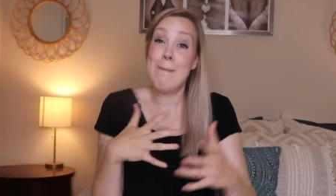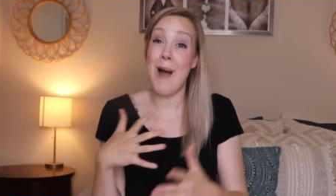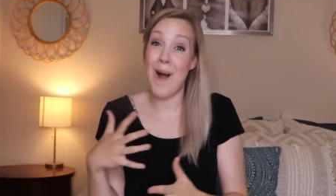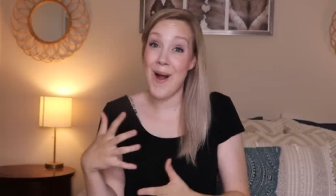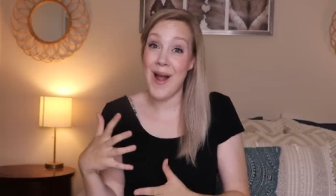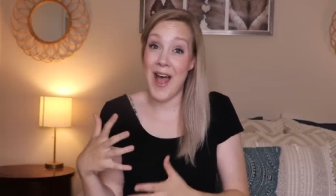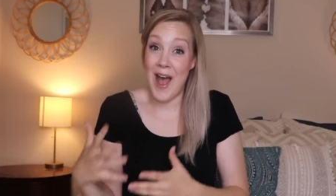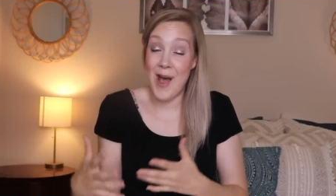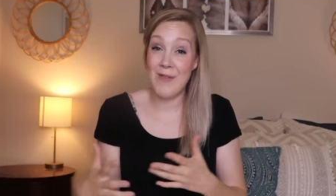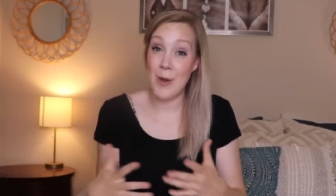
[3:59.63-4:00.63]
part
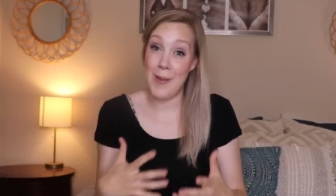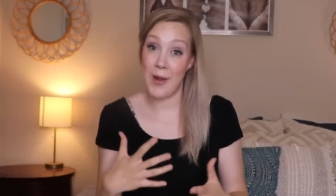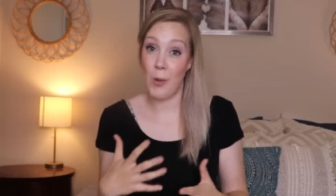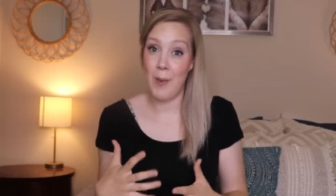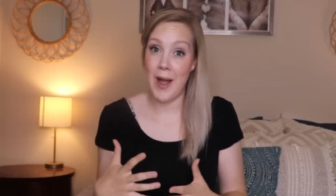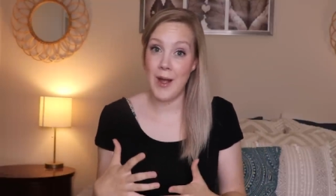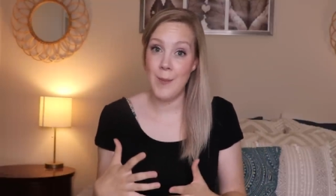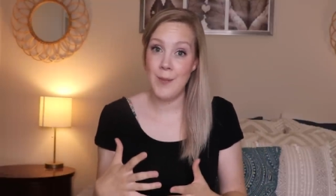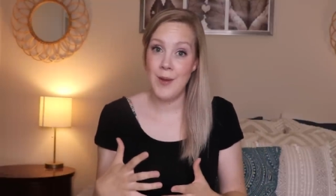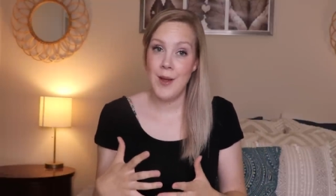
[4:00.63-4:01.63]
of our
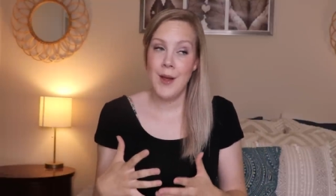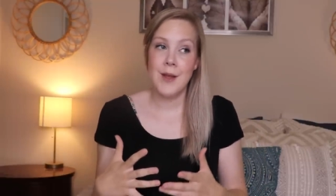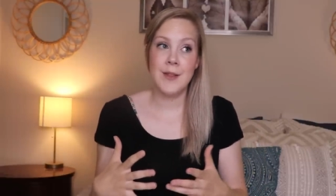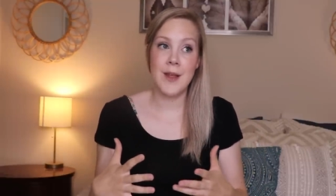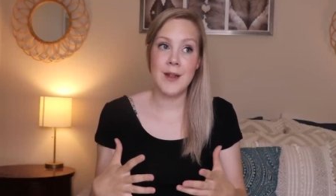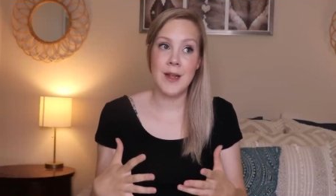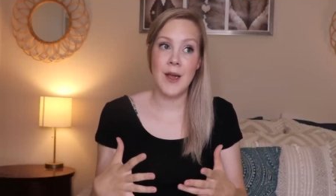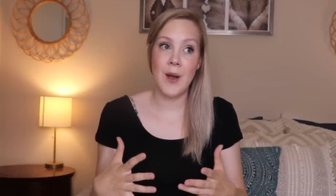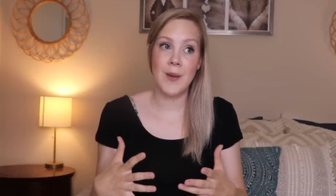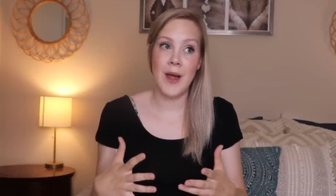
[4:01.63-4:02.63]
microbiome suddenly
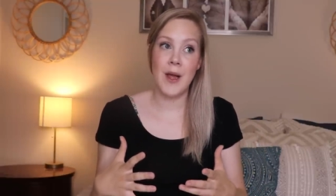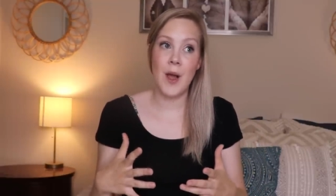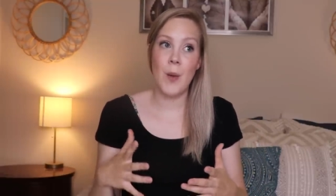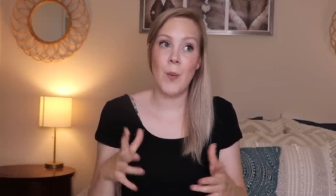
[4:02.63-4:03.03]
are like,